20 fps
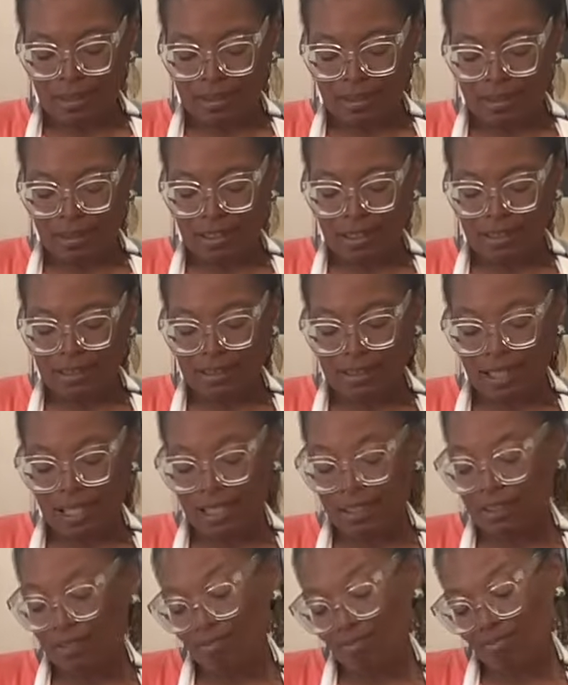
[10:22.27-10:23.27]
that's
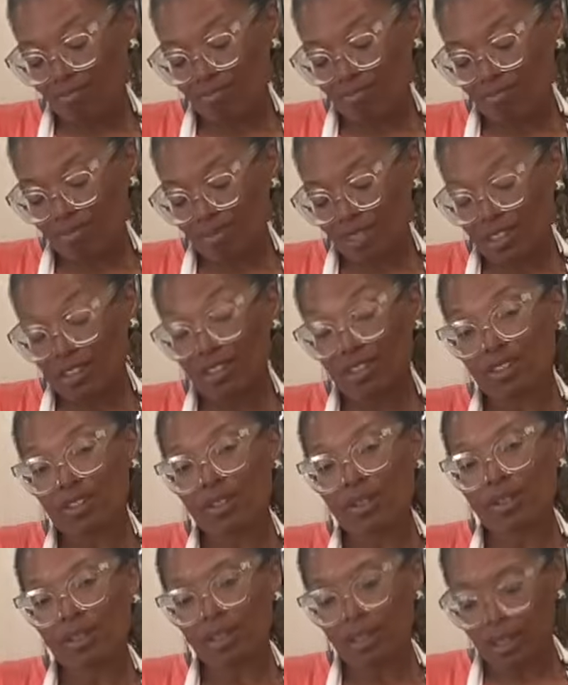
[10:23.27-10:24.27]
not
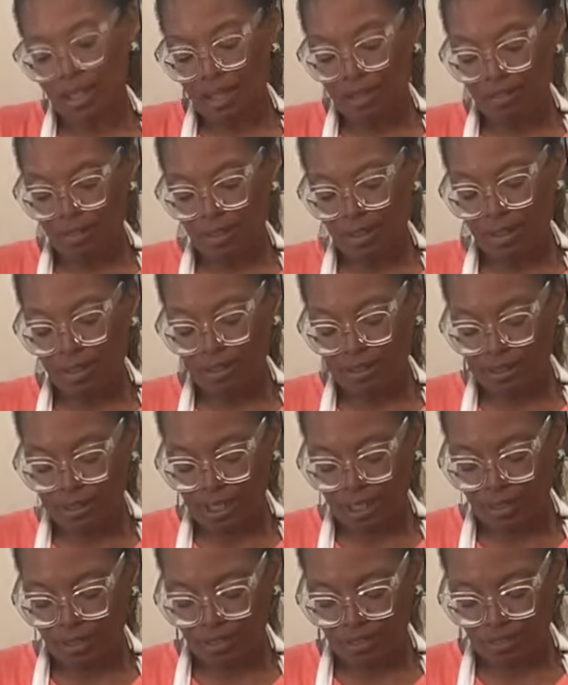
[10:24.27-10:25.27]
necessarily loving
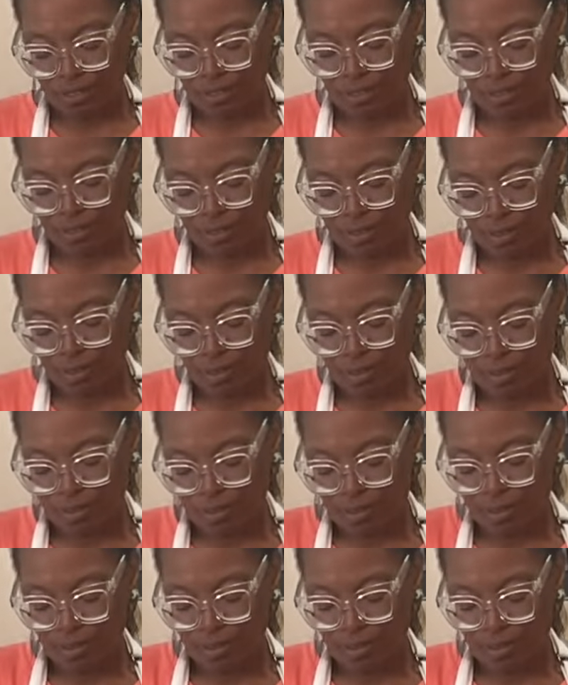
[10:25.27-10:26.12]
ourselves first.